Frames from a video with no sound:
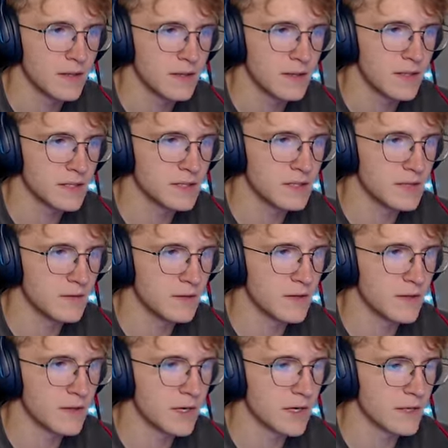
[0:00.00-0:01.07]
That's cute.
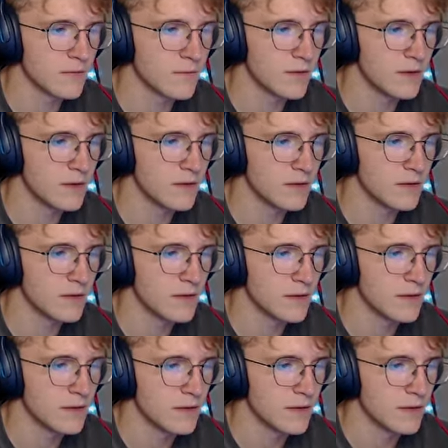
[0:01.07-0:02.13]
Okay, well,
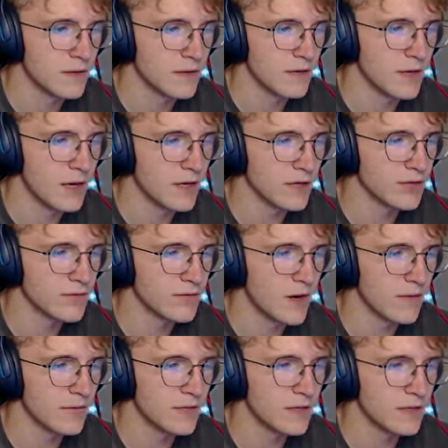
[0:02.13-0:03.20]
I should
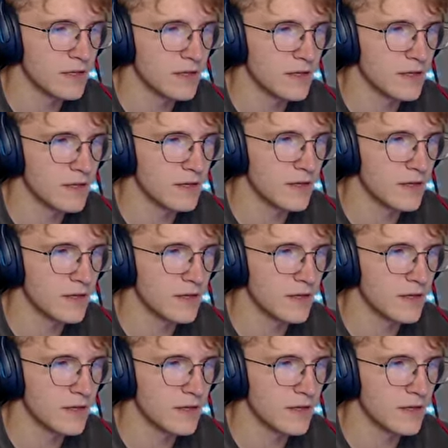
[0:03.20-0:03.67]
probably